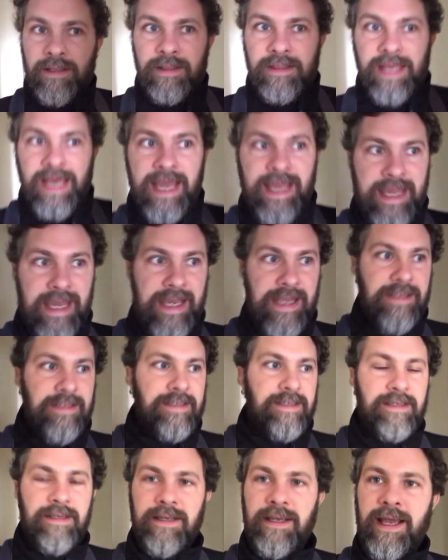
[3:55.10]
that
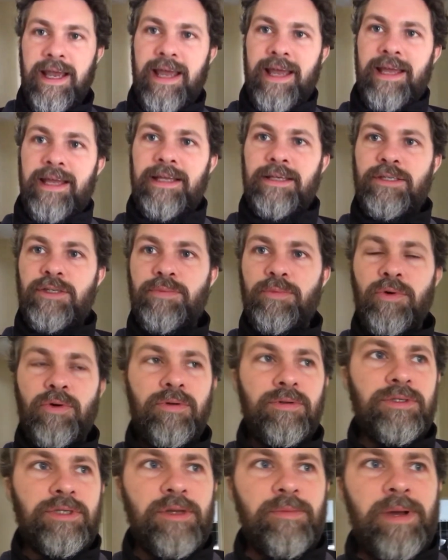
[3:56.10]
is a small
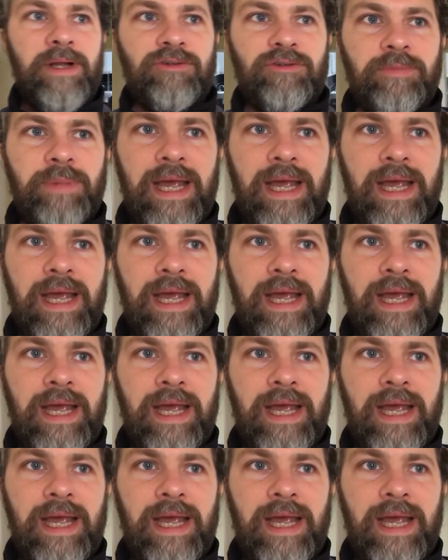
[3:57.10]
2-bedroom